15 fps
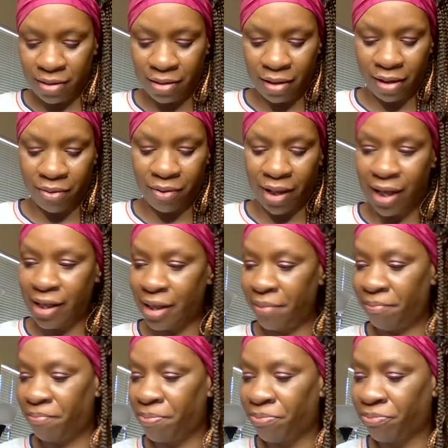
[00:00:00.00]

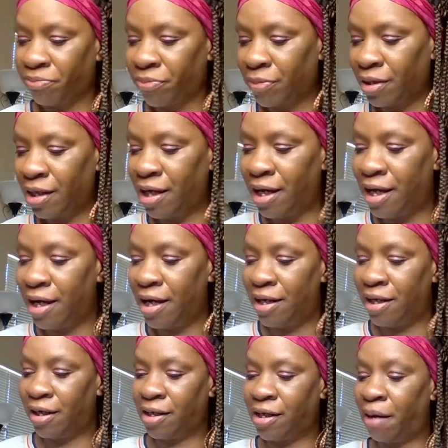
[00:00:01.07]
Alrighty.
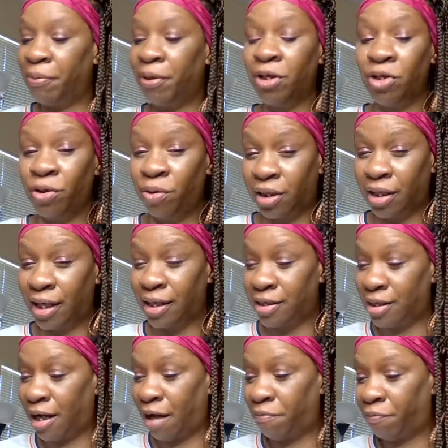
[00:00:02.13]
And a couple of new things
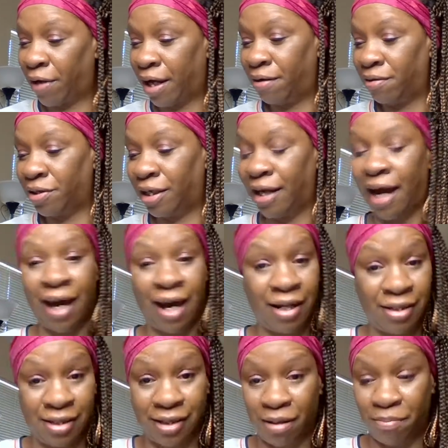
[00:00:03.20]
that I found that I
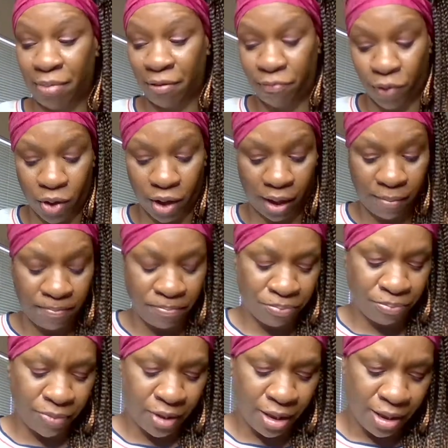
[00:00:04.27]
hadn't seen before
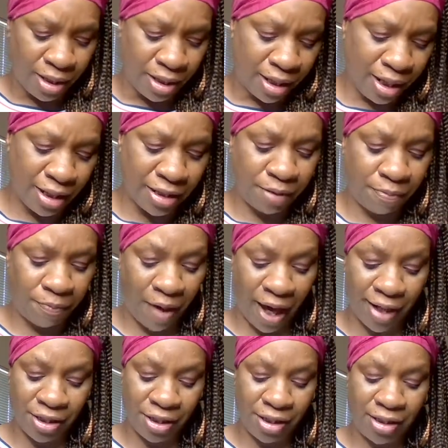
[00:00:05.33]
is
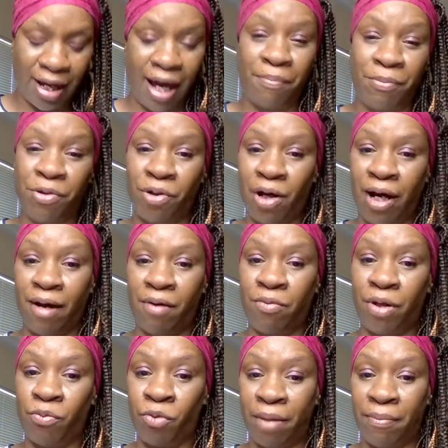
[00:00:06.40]
fashion tape. You know how
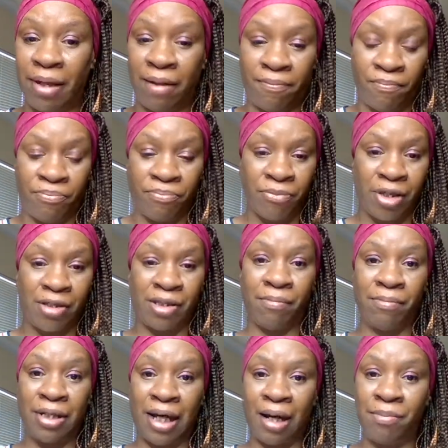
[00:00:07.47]
with women,
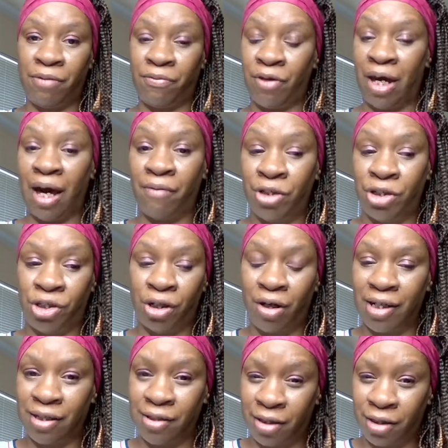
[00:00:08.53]
sometimes if you have a shirt
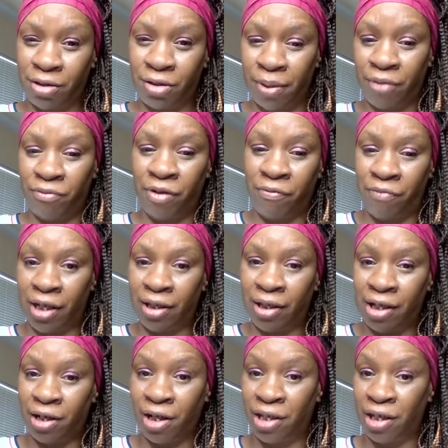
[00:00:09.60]
that's a little bit
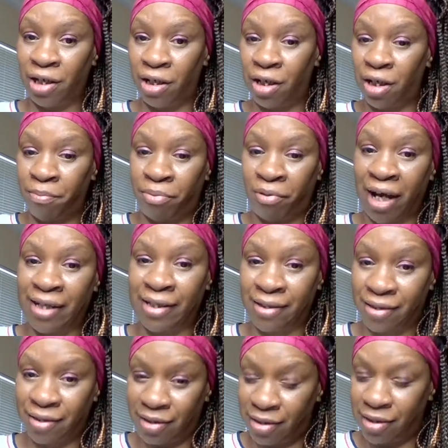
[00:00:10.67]
revealing on your breast
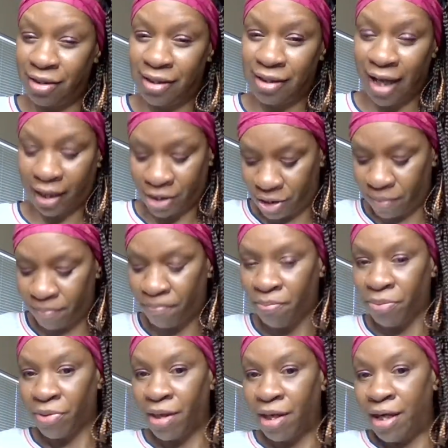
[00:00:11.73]
section,
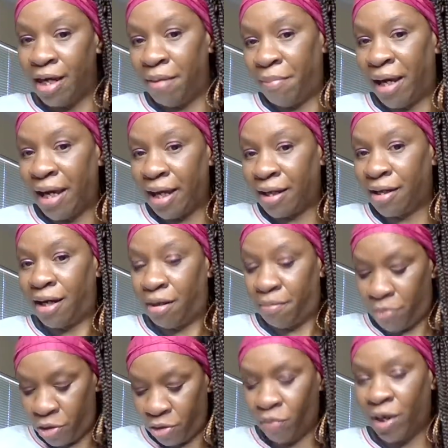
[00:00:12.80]
it may
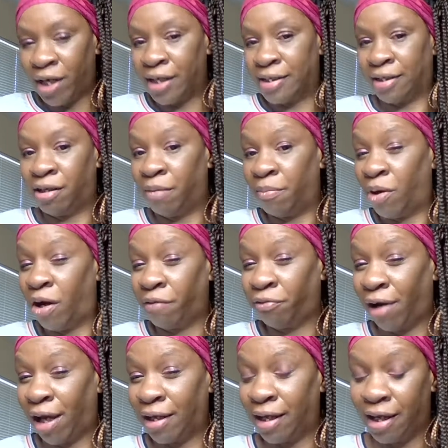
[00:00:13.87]
come, you don't want it to come off
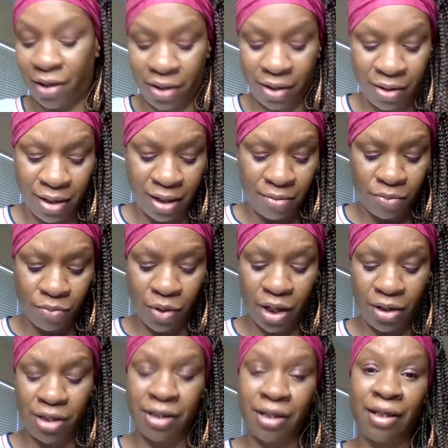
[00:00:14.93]
right here.
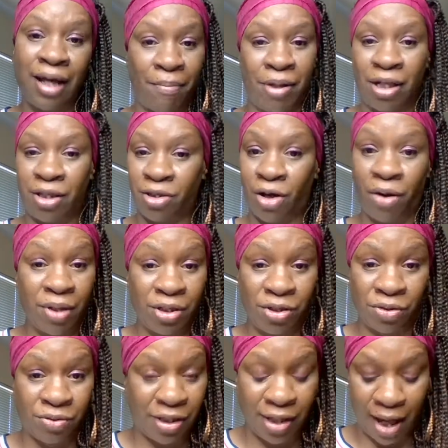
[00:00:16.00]
Well, the celebrities always
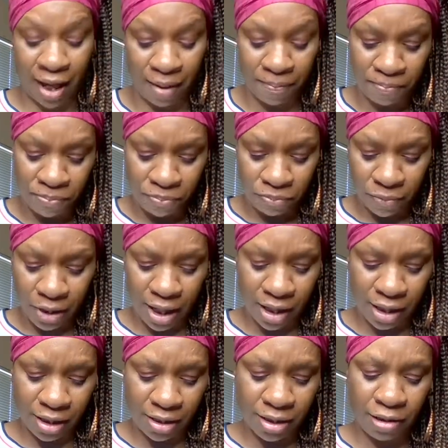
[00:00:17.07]
use tape.
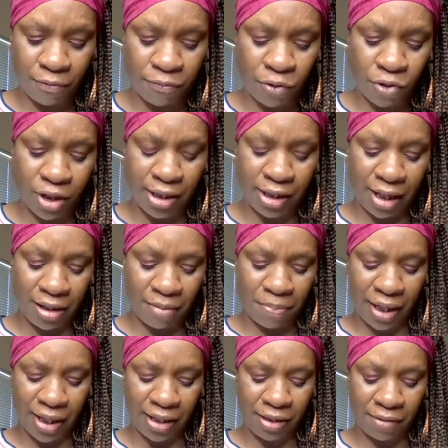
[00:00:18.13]
And this is a
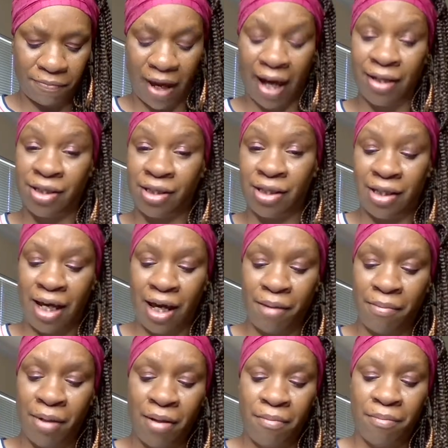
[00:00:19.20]
14-piece fashion
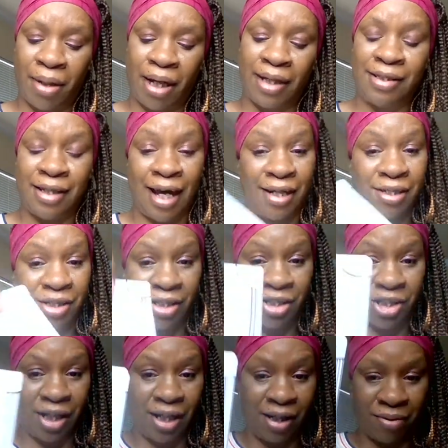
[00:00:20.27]
tape by Sassy
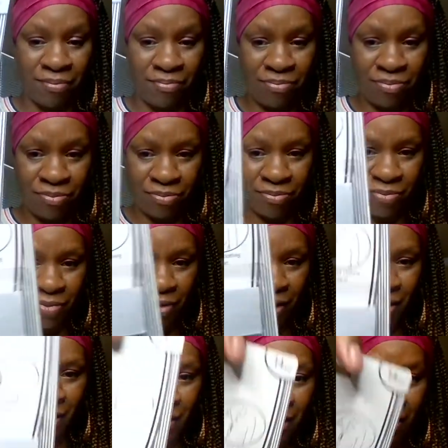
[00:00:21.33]
Chic.
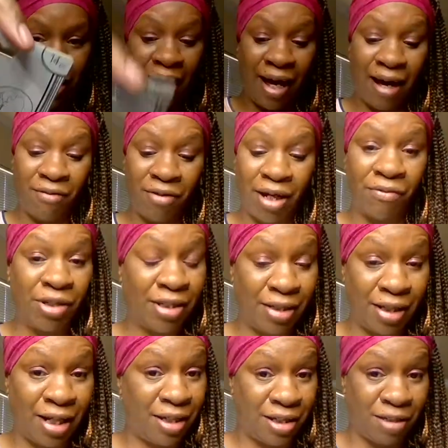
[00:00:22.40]
And I have never
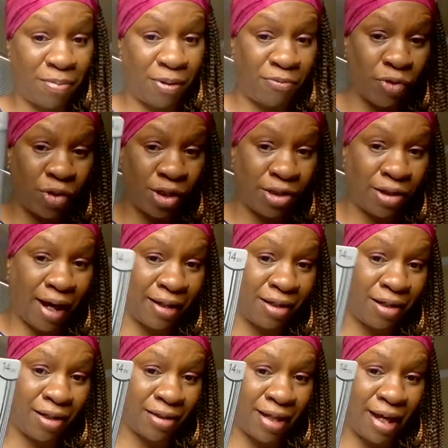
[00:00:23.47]
seen this before, so I
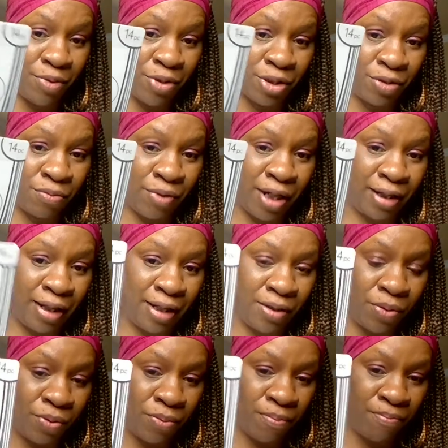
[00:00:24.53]
thought was really
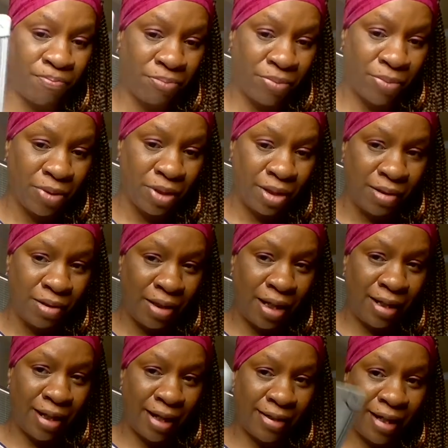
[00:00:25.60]
cool.
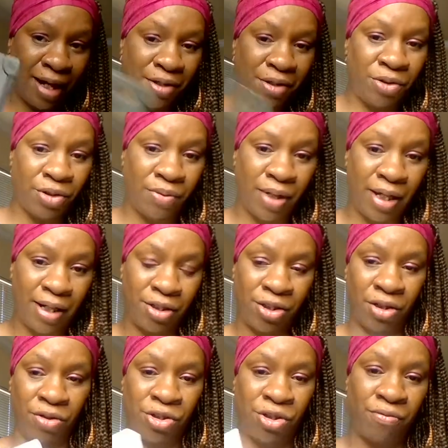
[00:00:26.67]
And that's how you do it. It
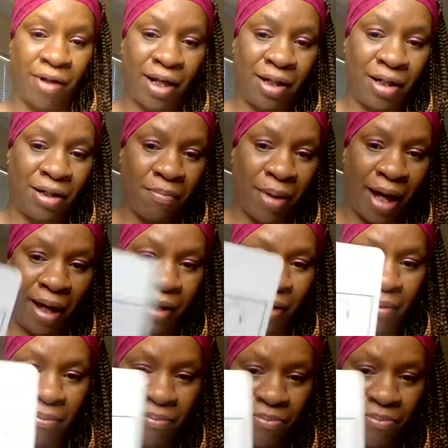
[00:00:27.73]
shows you right on the back.